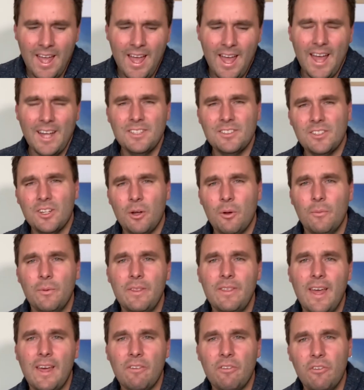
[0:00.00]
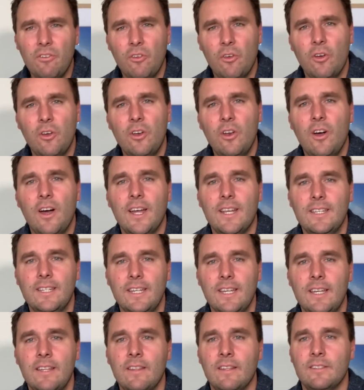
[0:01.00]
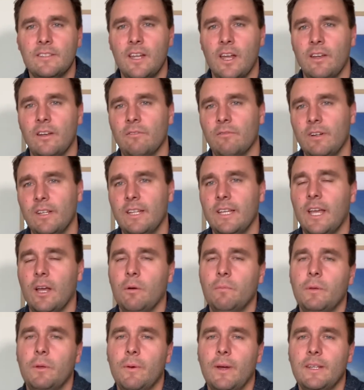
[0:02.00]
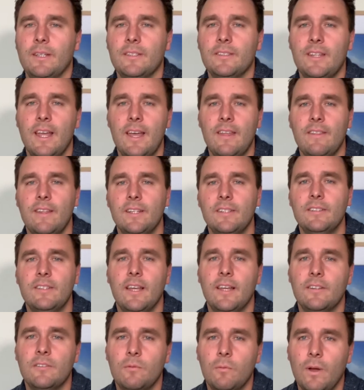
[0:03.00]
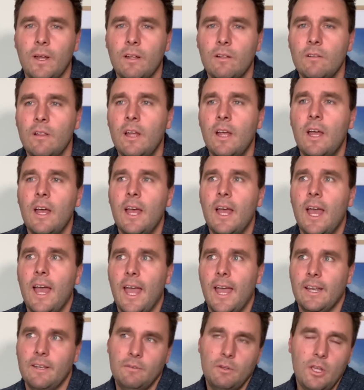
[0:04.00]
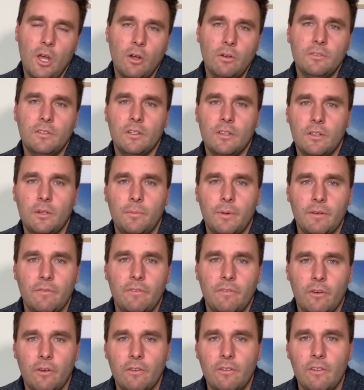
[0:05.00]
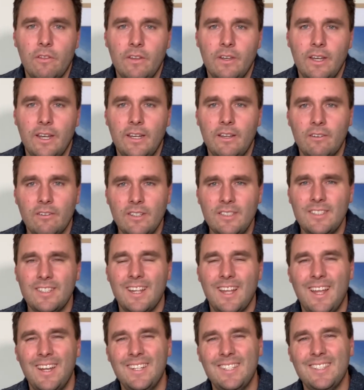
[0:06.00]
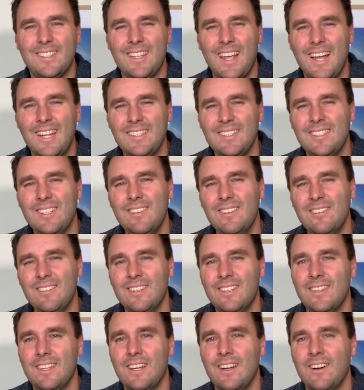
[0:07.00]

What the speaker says: And so with our third idea that's going to really help you understand these texts well, it goes a little bit further than ignorance, and it starts to look at the